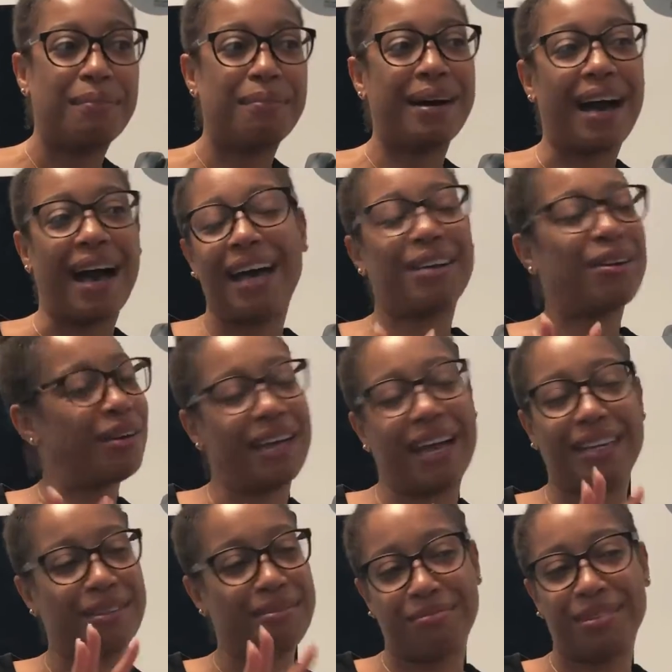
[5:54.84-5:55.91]
but
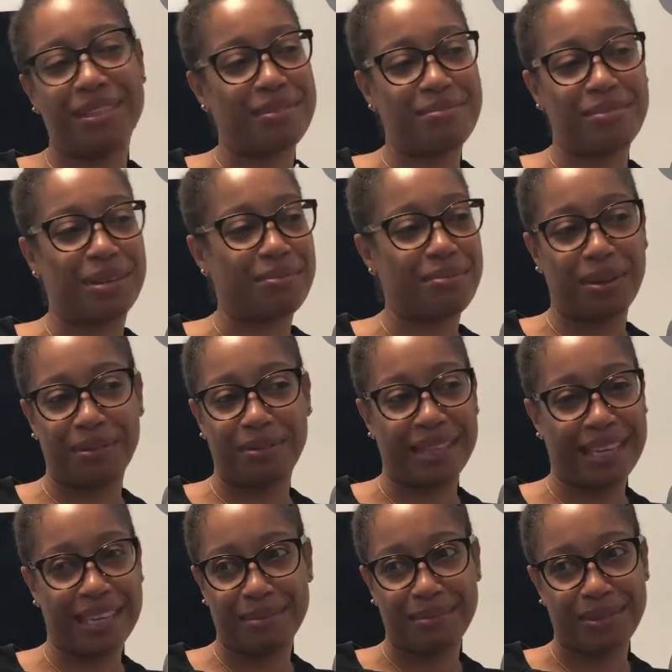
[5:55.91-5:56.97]
I didn't really want to work with
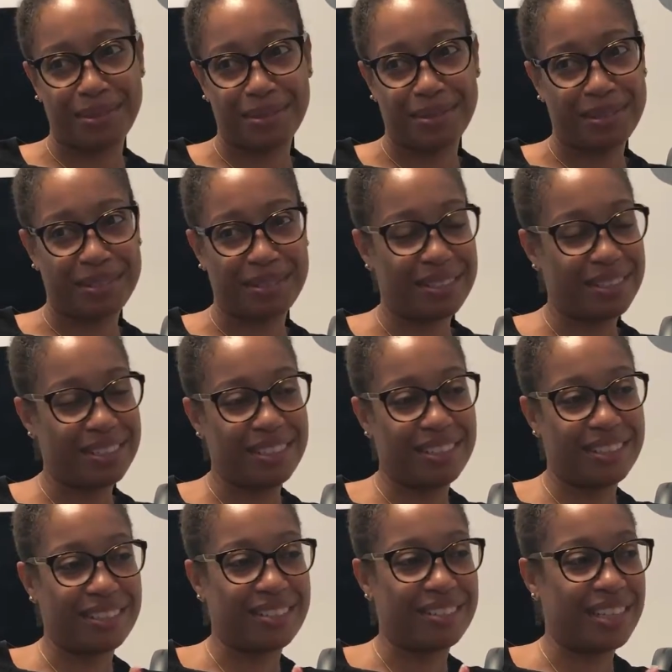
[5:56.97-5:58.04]
animals or,
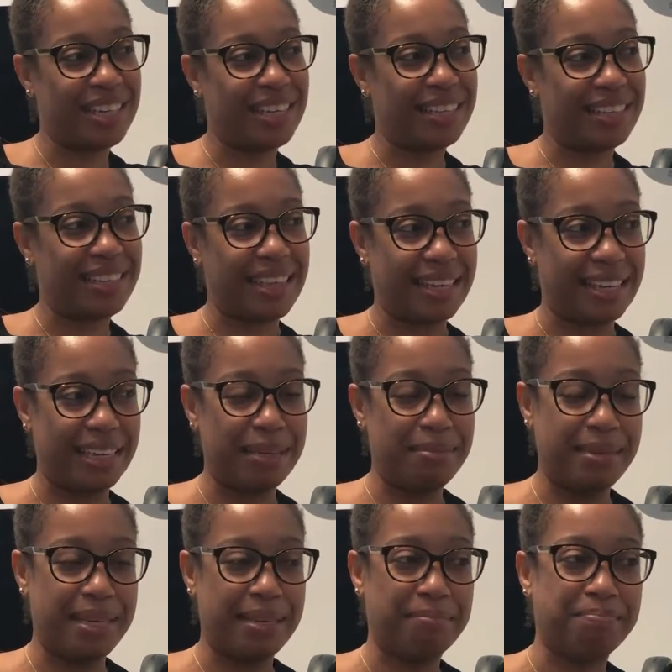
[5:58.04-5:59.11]
you know, anything that could
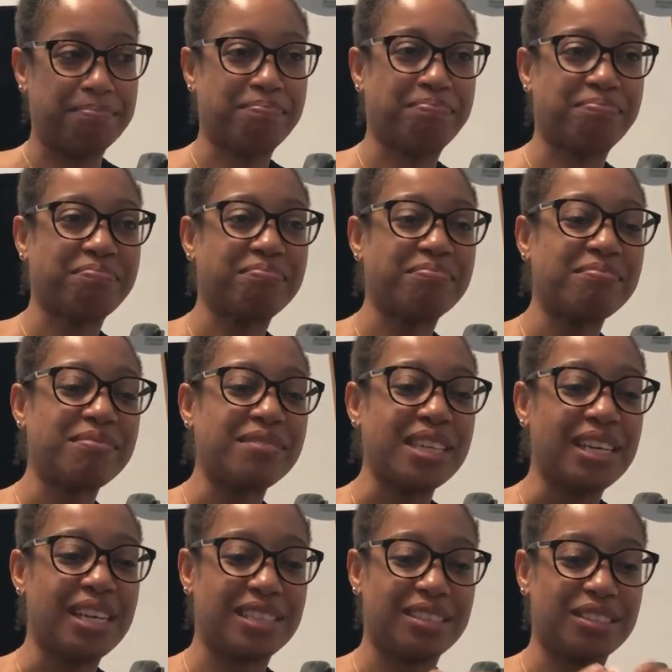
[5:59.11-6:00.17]
eat me.
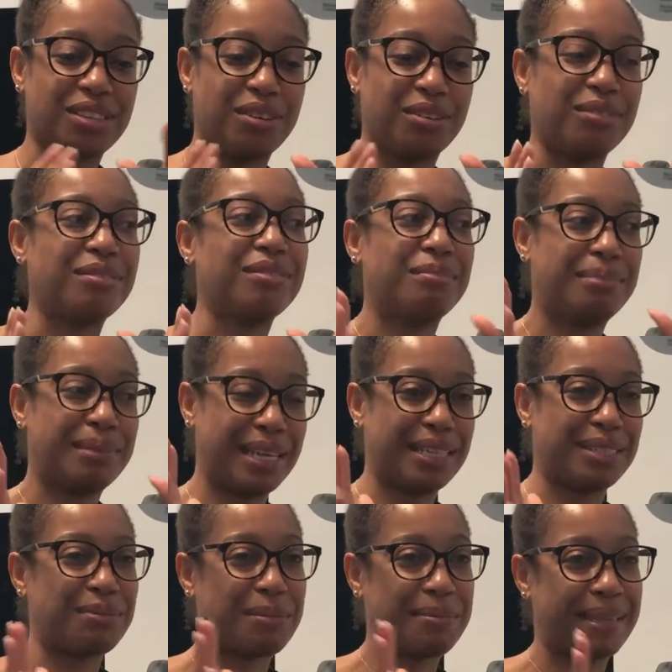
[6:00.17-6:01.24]
And so
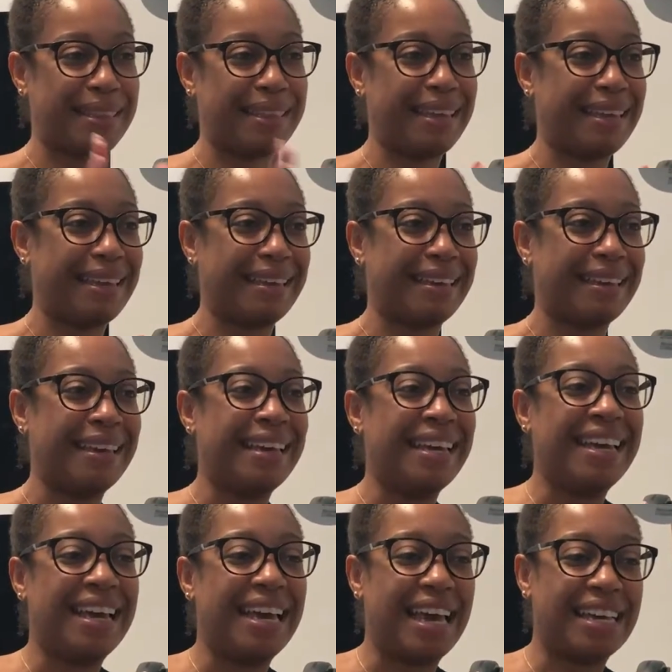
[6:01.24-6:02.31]
plants were my thing.
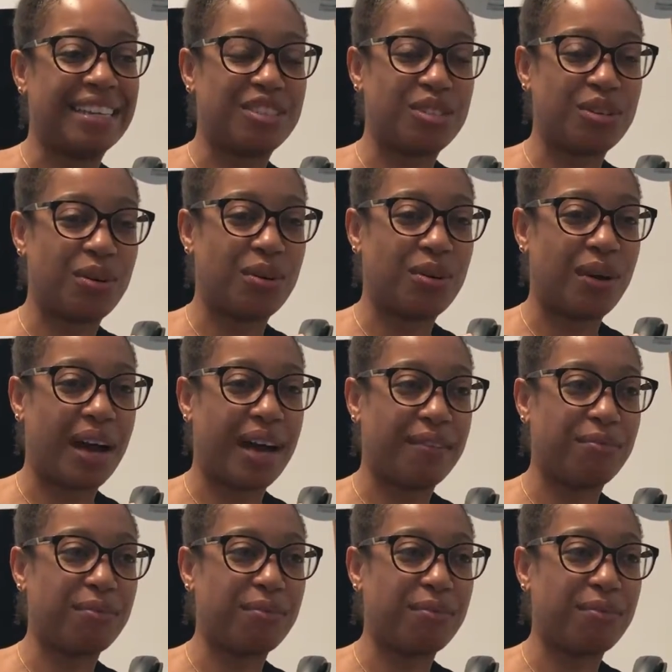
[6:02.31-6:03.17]
And so I